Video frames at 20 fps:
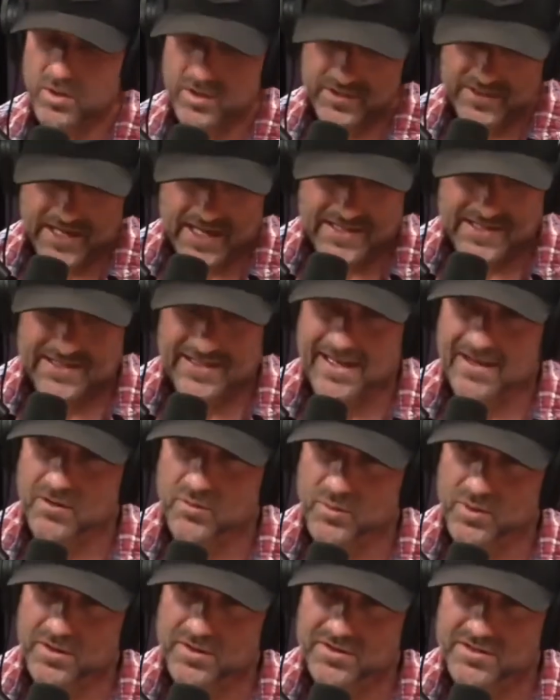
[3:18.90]
Designated
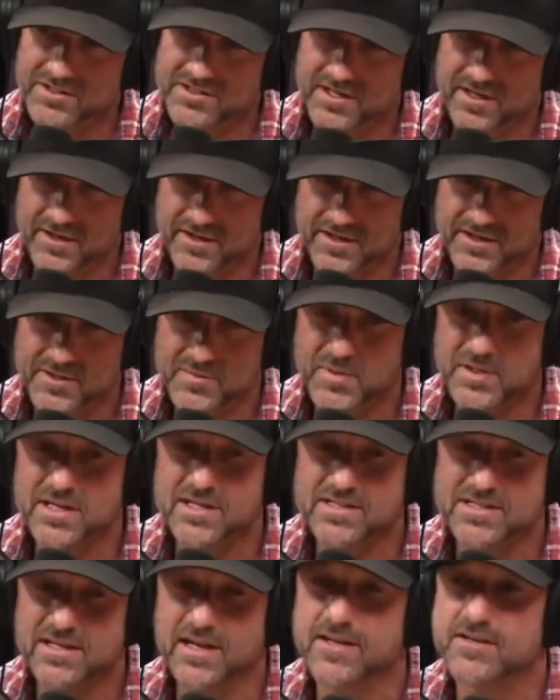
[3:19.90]
wilderness areas,
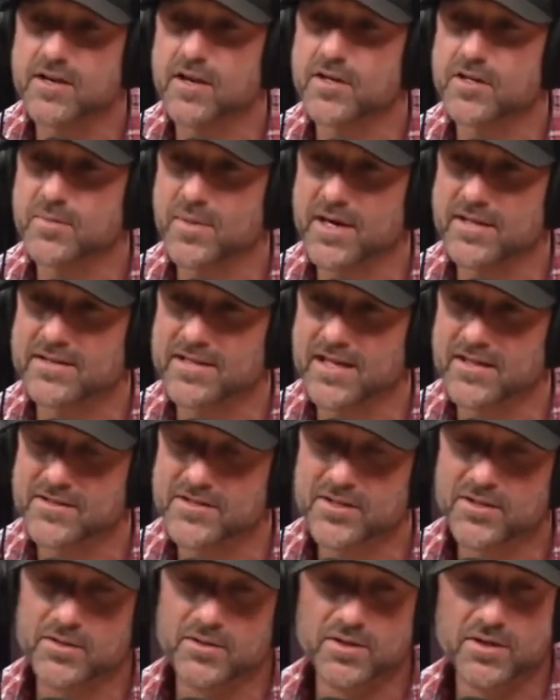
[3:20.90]
because then I talked about that
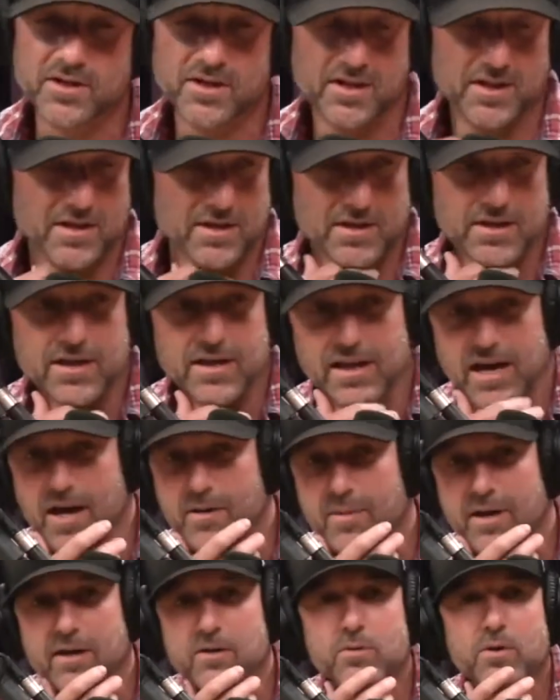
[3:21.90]
too.
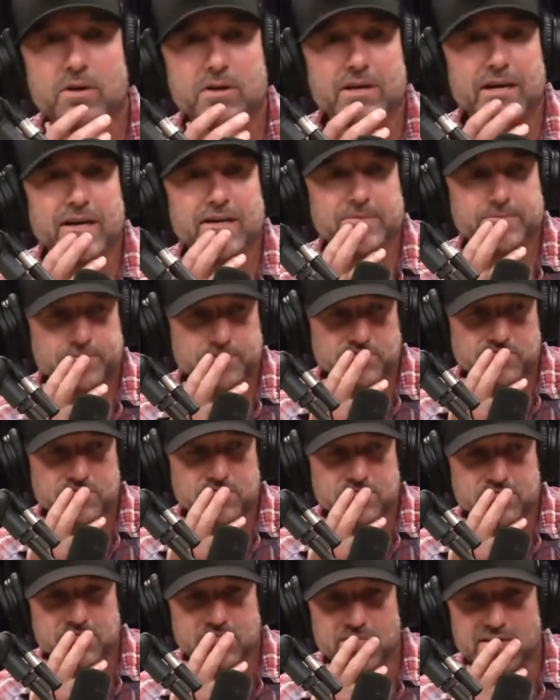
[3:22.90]
I'm like, well, okay,
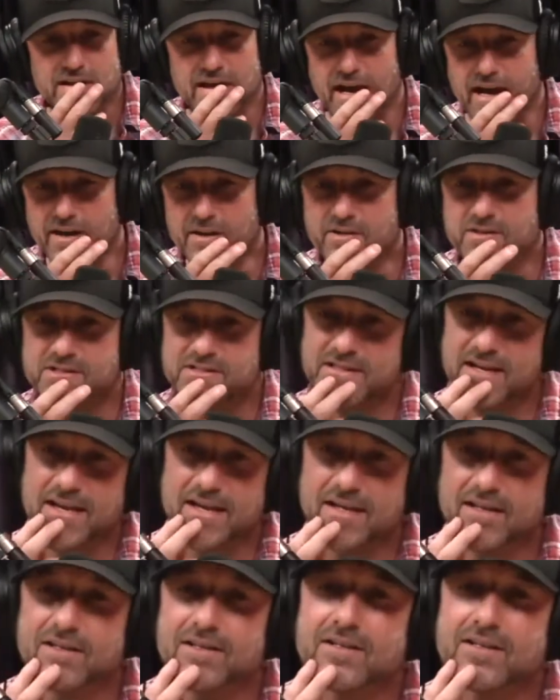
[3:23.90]
I
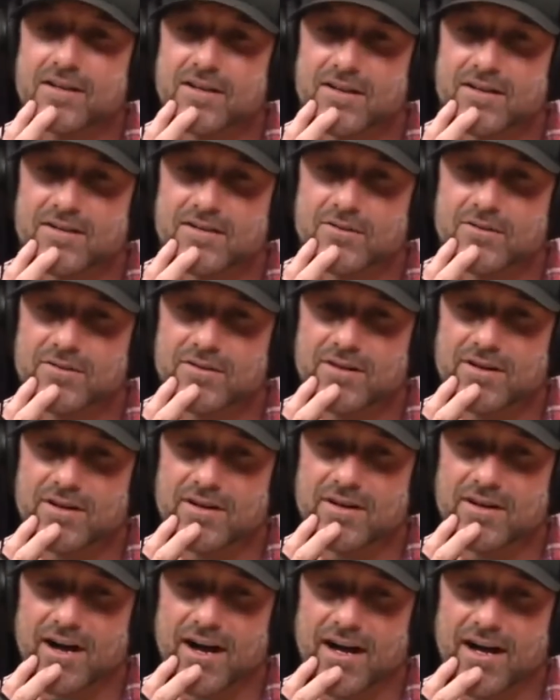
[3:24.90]
understand
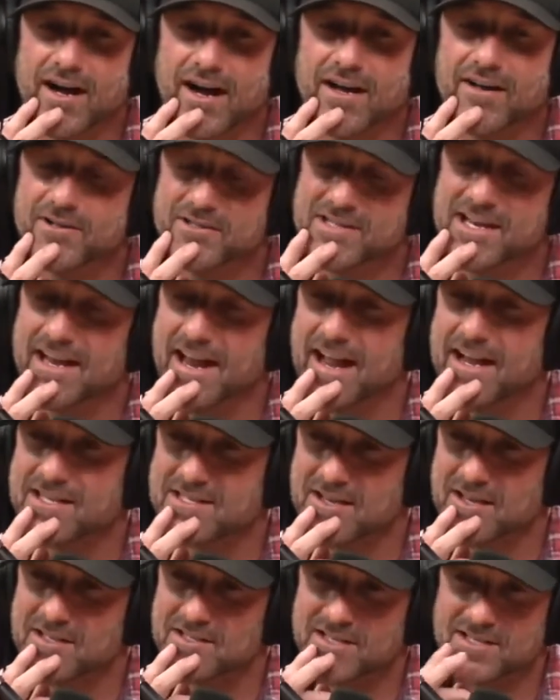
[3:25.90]

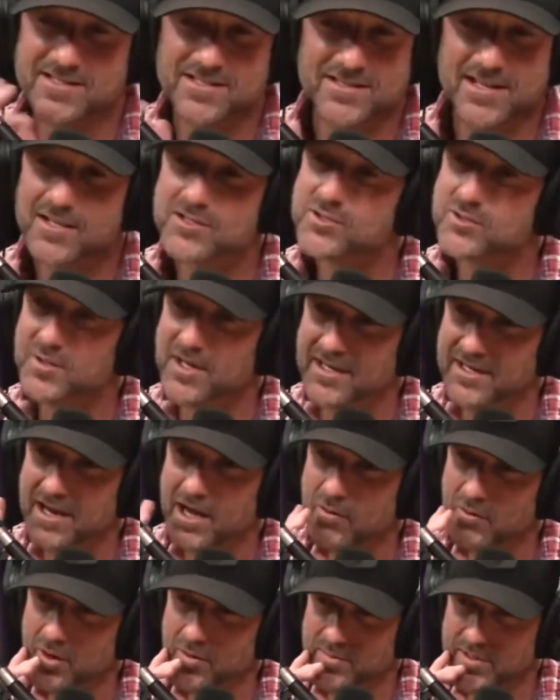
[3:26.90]
access. I said, that's great. I
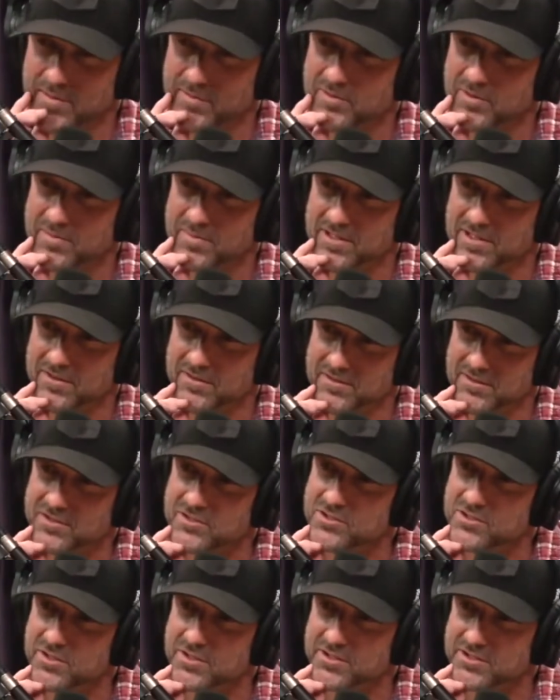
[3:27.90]
want people to be able to
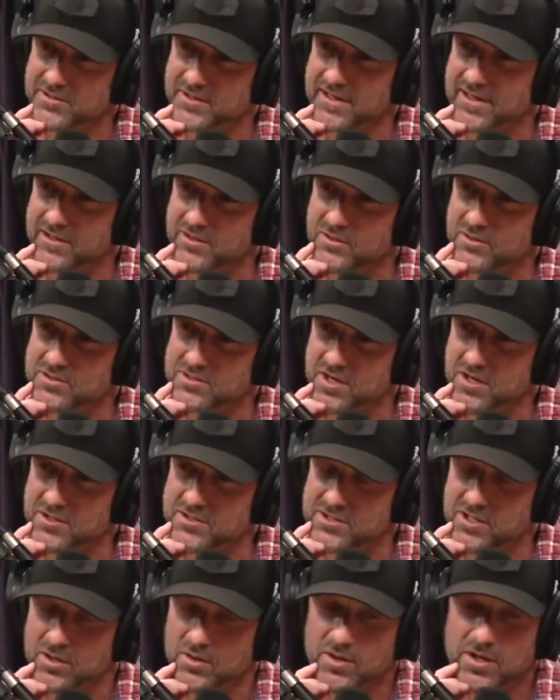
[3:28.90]
enjoy the great outdoors
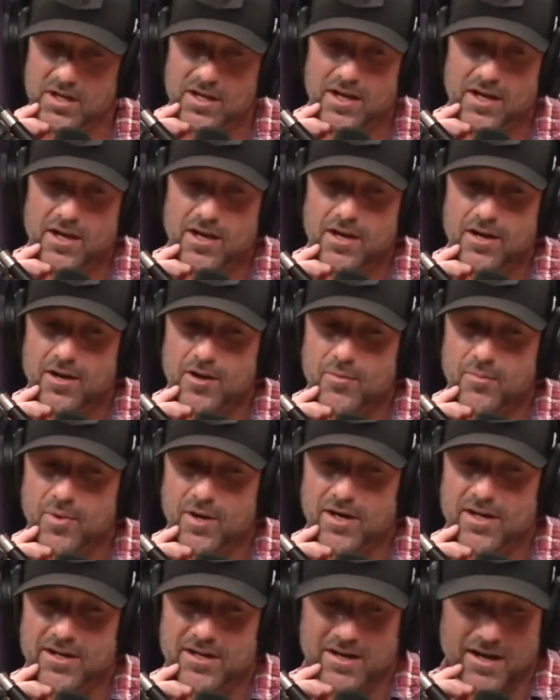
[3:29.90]
also.
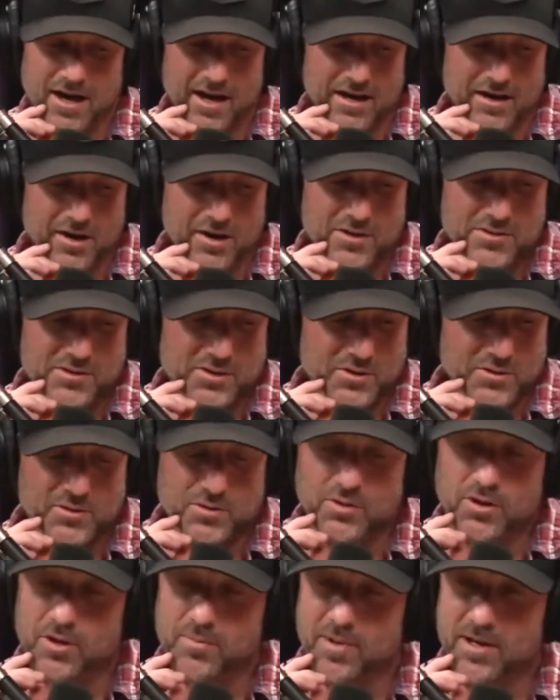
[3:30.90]
But I also
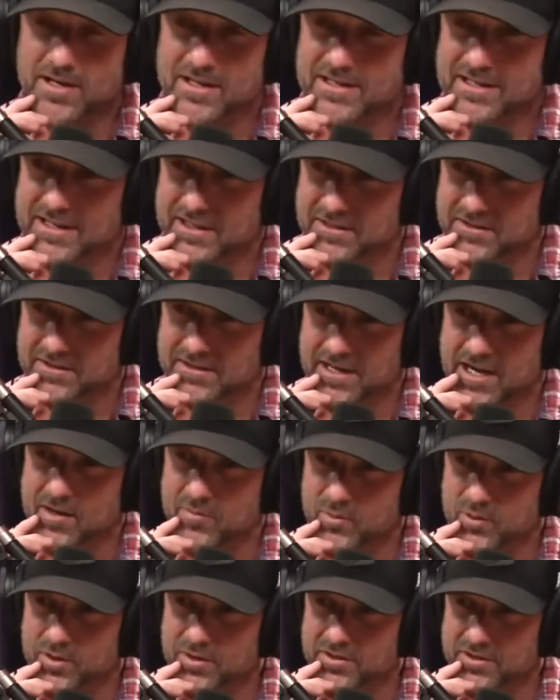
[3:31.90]
grew up hunting the Eagle
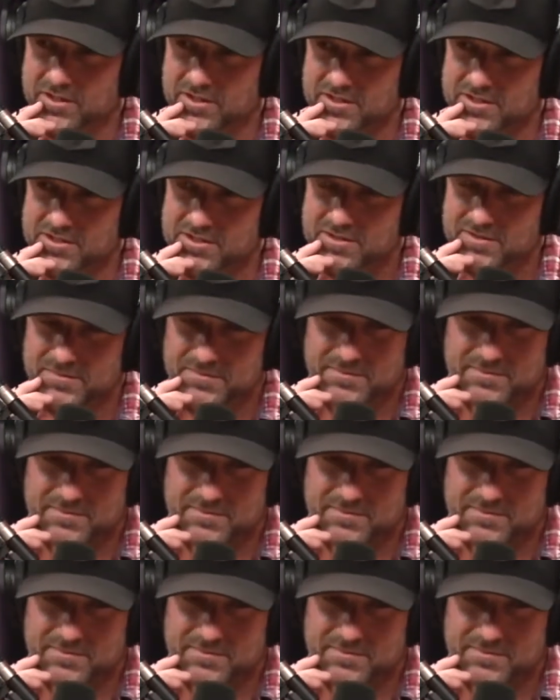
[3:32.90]
Cap Wilderness,